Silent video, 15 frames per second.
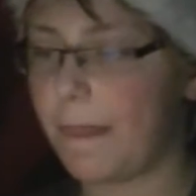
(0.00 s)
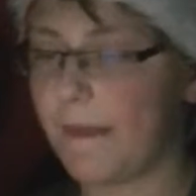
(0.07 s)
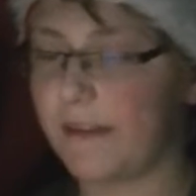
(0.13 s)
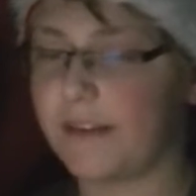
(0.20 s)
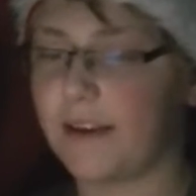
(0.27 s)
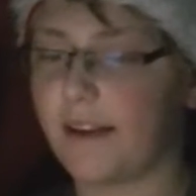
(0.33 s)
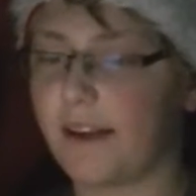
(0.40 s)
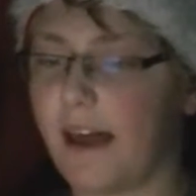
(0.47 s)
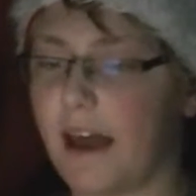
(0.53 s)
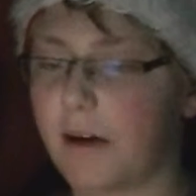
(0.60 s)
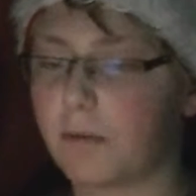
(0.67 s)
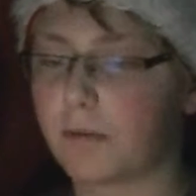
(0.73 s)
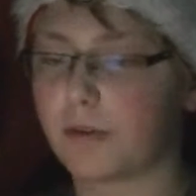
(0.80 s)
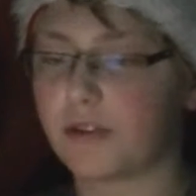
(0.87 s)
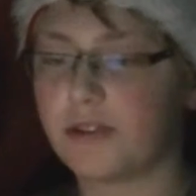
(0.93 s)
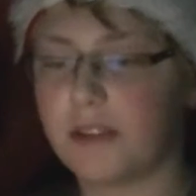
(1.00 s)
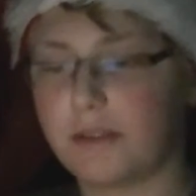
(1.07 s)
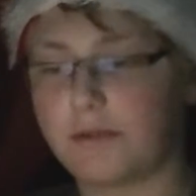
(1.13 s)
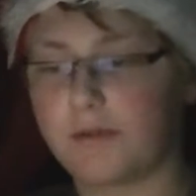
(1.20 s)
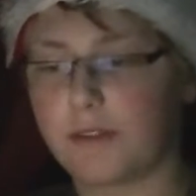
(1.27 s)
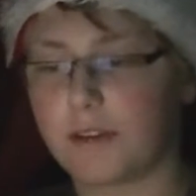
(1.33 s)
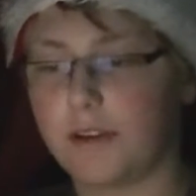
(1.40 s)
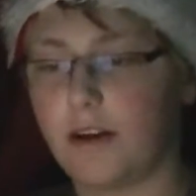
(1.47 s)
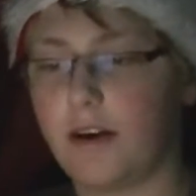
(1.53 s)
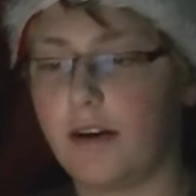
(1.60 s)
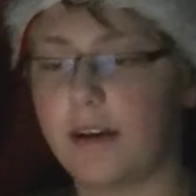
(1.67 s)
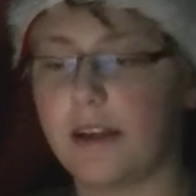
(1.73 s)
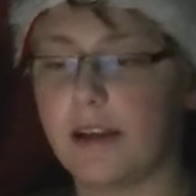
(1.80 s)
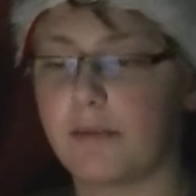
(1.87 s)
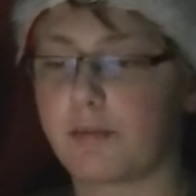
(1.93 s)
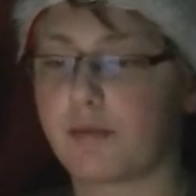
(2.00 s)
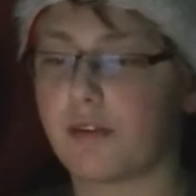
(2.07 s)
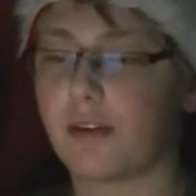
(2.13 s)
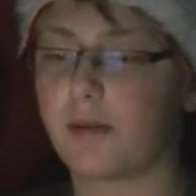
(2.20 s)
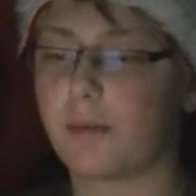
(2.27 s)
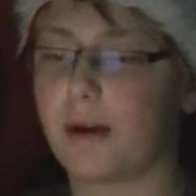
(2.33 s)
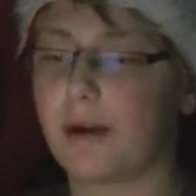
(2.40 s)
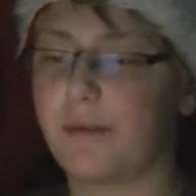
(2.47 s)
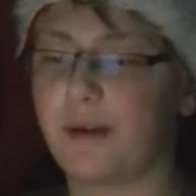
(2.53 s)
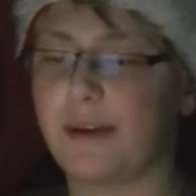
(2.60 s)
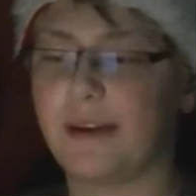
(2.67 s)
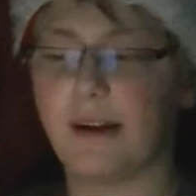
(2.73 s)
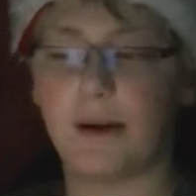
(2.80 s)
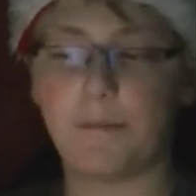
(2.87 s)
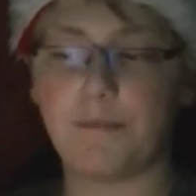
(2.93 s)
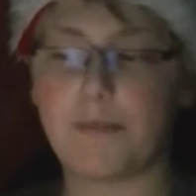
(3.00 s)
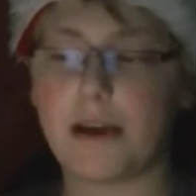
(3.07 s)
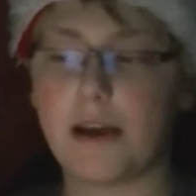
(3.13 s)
that Della had worshipped for long in a Broadway window.